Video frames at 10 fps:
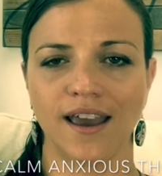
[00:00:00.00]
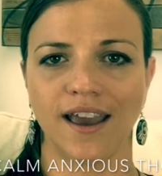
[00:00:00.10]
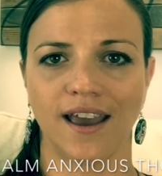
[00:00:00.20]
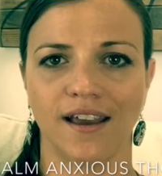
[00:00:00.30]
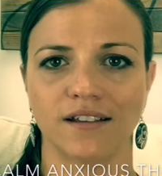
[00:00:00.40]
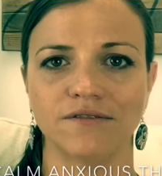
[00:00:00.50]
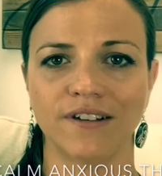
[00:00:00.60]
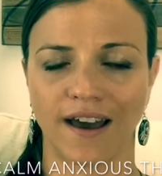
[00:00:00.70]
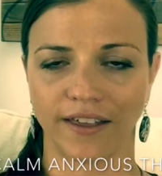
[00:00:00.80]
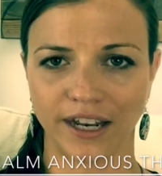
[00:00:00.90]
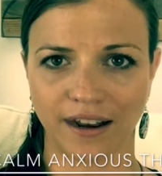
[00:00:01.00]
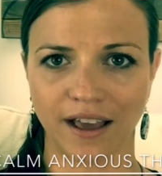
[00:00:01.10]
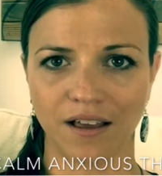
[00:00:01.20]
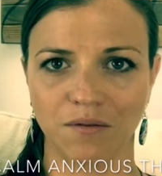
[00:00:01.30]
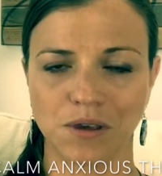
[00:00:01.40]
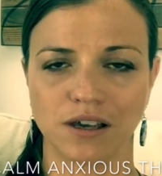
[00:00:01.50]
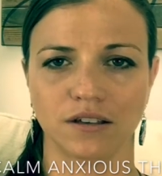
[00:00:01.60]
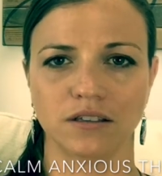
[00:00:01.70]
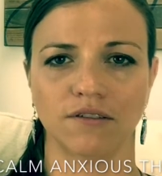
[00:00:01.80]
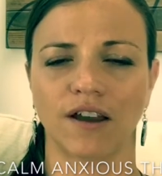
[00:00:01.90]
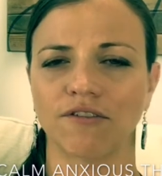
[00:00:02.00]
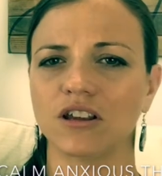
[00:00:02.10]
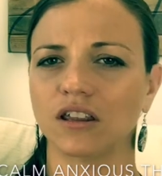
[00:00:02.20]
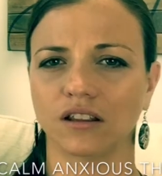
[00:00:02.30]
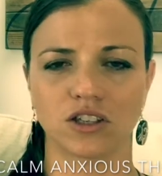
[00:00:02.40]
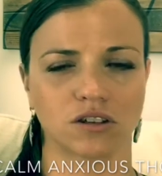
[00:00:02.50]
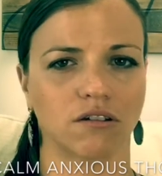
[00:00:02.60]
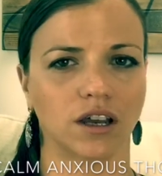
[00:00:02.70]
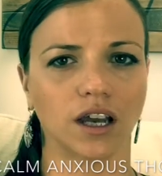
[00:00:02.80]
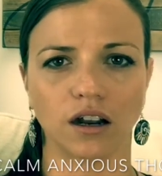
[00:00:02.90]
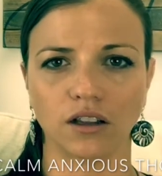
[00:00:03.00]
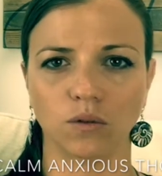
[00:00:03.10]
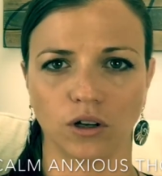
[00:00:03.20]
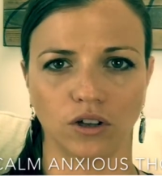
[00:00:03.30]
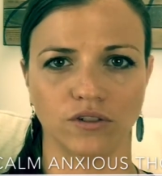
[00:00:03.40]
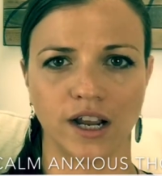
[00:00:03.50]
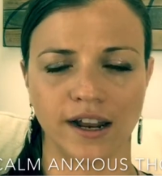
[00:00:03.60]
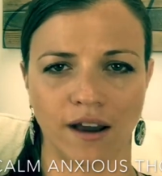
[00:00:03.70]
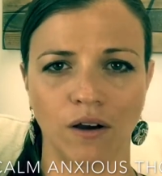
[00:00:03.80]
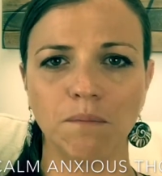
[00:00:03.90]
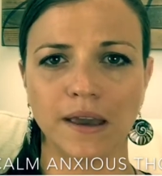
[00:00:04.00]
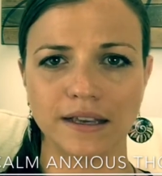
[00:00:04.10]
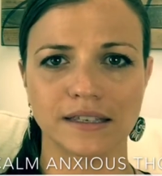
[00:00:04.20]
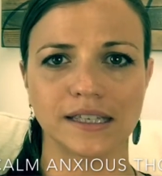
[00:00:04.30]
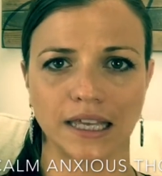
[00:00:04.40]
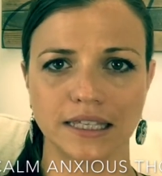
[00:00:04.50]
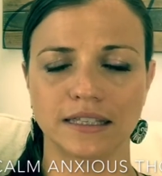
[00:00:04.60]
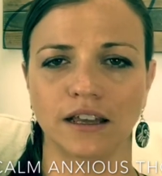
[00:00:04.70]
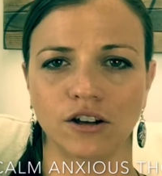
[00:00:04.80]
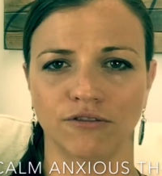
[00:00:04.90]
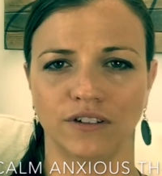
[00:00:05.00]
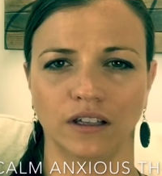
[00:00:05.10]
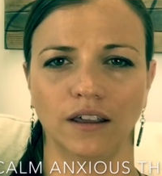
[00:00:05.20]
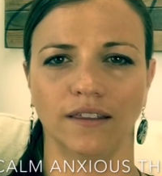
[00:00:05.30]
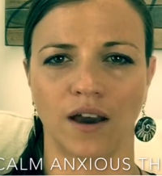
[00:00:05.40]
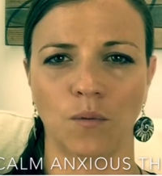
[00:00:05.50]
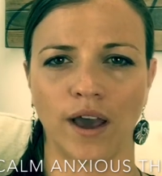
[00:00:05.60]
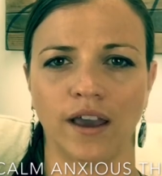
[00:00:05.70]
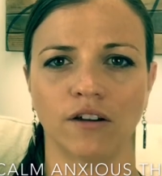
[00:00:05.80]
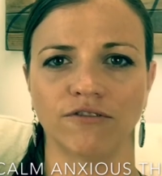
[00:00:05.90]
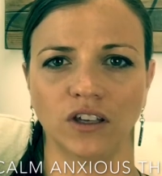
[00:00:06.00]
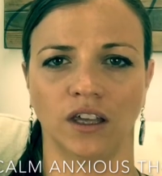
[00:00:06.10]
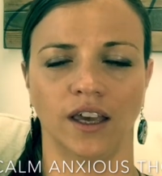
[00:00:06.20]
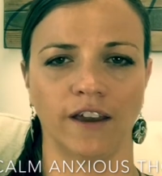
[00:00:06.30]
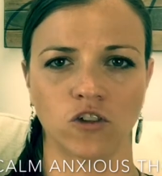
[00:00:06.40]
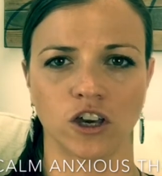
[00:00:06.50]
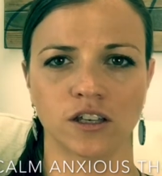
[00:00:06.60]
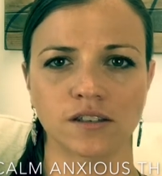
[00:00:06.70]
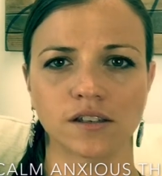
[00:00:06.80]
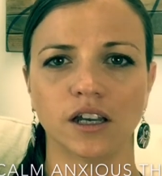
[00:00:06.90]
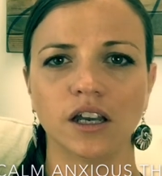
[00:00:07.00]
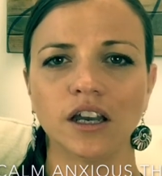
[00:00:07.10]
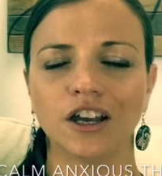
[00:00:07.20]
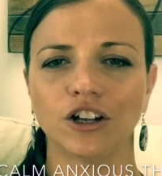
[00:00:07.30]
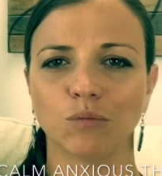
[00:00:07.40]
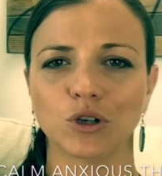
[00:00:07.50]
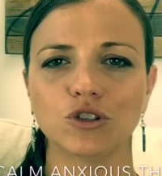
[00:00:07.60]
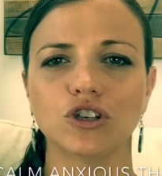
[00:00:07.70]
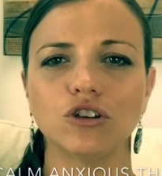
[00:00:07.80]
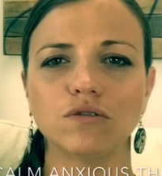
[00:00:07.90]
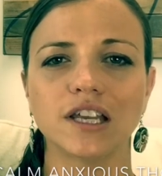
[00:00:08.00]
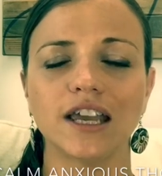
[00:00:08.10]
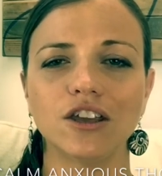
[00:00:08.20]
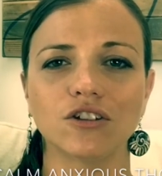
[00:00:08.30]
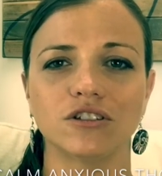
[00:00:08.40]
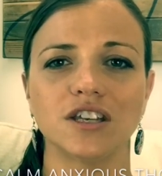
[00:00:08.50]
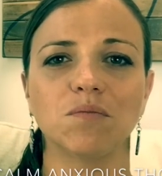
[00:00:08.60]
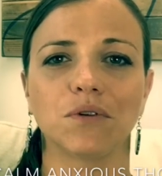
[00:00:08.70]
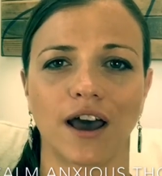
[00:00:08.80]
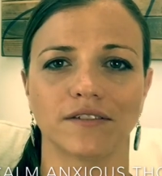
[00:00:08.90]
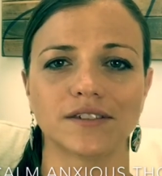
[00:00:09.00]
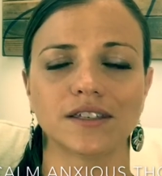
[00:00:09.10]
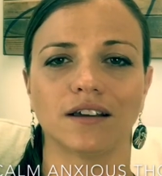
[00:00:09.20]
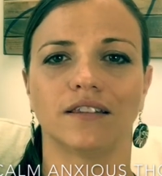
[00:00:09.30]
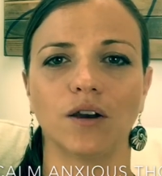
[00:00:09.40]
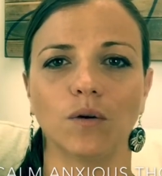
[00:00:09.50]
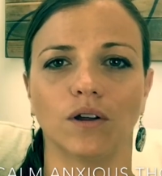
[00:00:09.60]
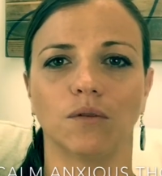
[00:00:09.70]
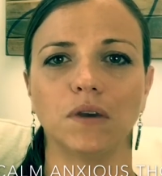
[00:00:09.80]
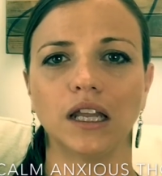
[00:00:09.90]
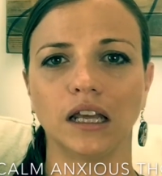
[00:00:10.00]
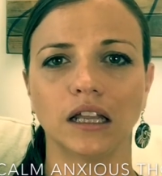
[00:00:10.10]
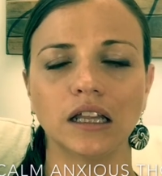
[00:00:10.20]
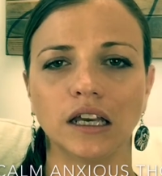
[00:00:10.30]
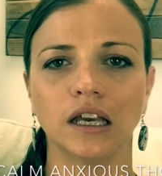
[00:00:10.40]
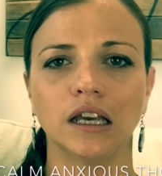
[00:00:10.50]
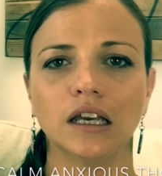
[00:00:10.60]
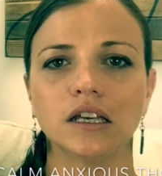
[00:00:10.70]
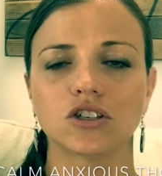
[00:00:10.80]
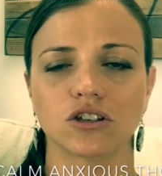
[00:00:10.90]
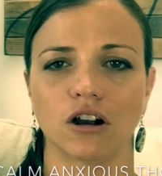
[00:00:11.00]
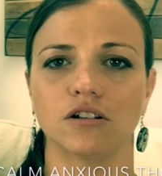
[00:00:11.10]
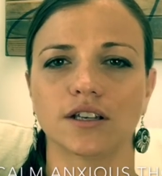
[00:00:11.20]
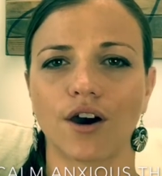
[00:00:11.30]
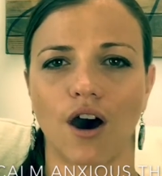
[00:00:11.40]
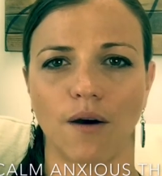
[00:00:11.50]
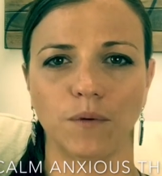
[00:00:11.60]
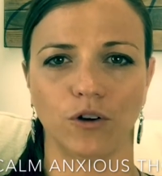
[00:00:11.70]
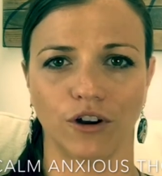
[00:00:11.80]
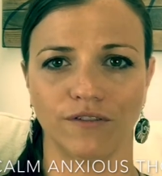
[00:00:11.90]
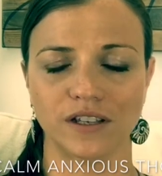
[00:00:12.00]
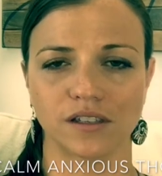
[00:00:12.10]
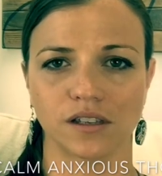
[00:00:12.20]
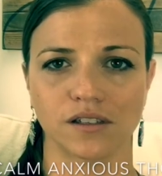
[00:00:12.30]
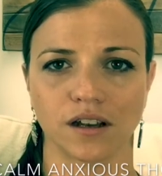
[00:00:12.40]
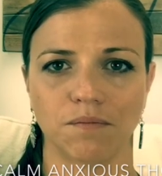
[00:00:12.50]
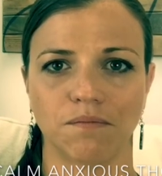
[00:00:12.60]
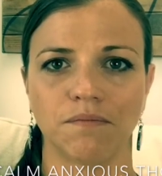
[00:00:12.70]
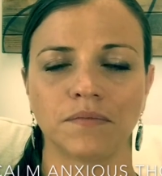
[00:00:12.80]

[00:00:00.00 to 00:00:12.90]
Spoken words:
and validate it, because of everything that's going on in the world right now. It makes sense that you're feeling that way or feeling anxious. Number two, take your deep breaths. They will immediately start to calm your nervous system.